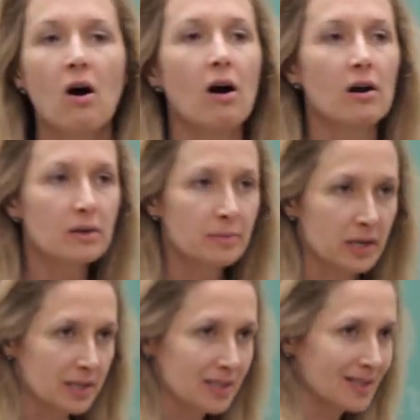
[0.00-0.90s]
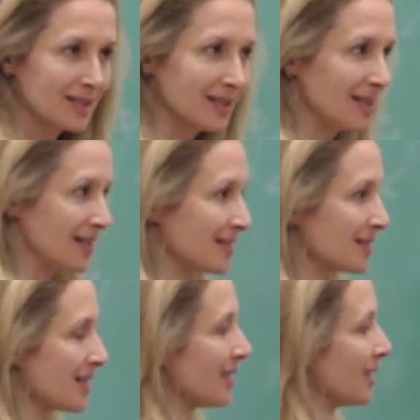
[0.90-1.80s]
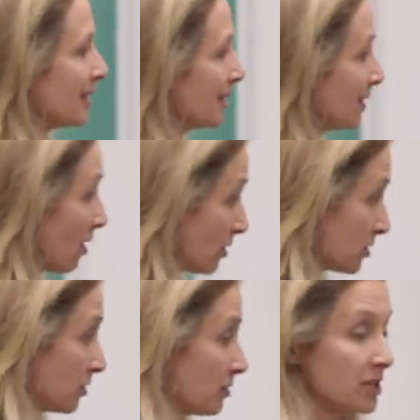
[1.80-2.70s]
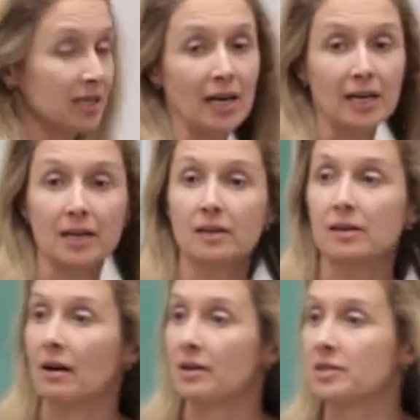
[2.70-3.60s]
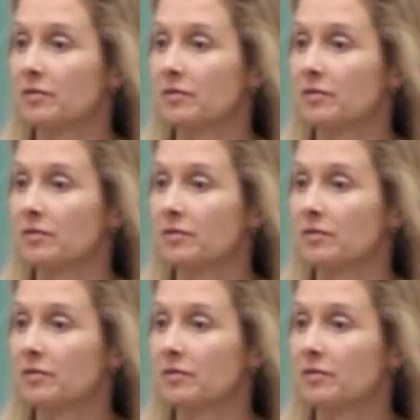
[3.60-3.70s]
Artemis is also known as Diana, the goddess of